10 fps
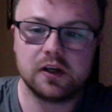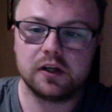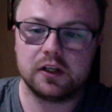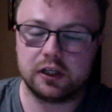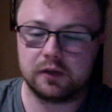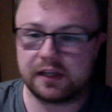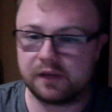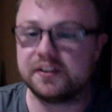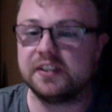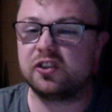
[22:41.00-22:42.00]
you know, they
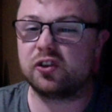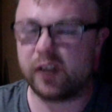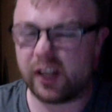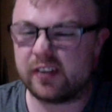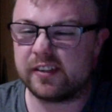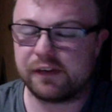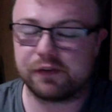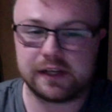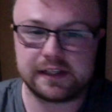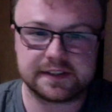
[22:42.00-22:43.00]
obviously treat her
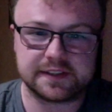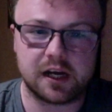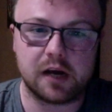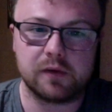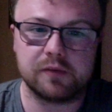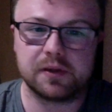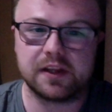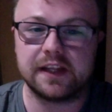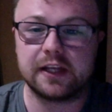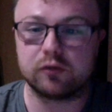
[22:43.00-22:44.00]
differently to start with, but
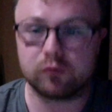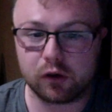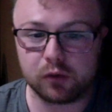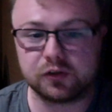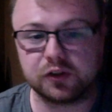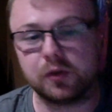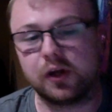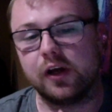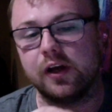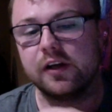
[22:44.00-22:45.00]
then they grow to
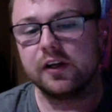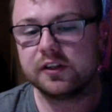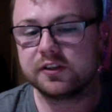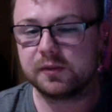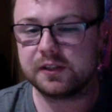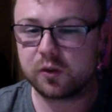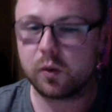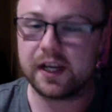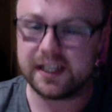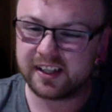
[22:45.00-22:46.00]
her, so it's
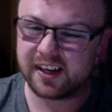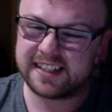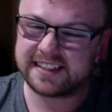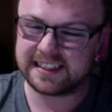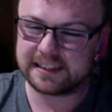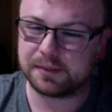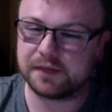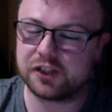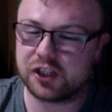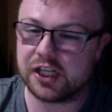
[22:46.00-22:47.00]
quite nice, and it's a bit of
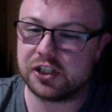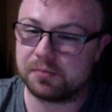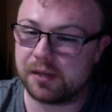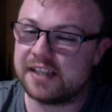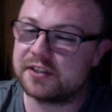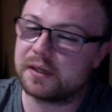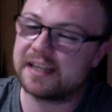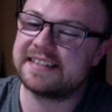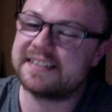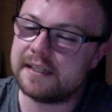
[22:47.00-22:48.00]
a change of pace, so I
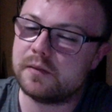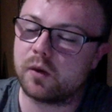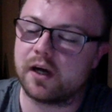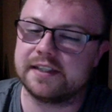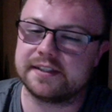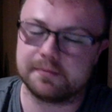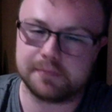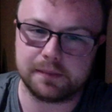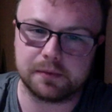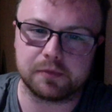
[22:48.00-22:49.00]
can see why some
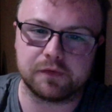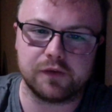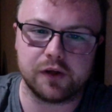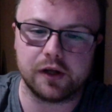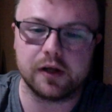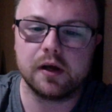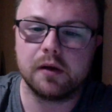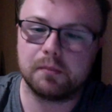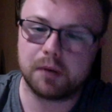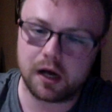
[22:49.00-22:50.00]
people prefer
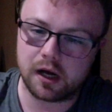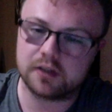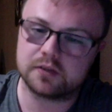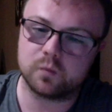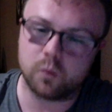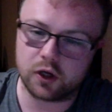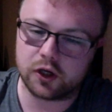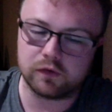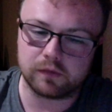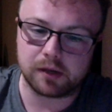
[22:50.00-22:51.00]
Part 1
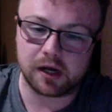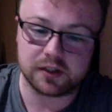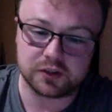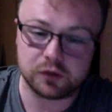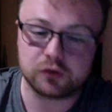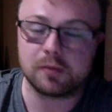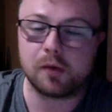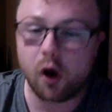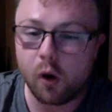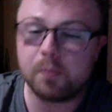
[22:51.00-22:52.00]
over Part 2, so I'm
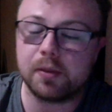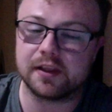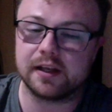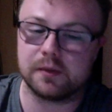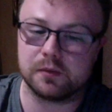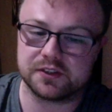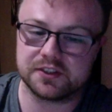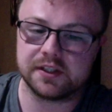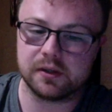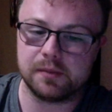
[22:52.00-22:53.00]
hoping that it will
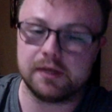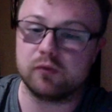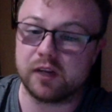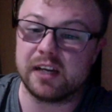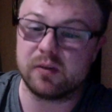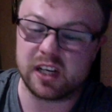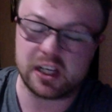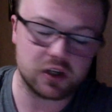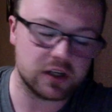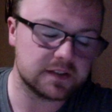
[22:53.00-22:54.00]
still be really, really
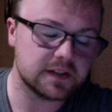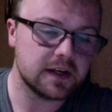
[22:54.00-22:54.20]
good.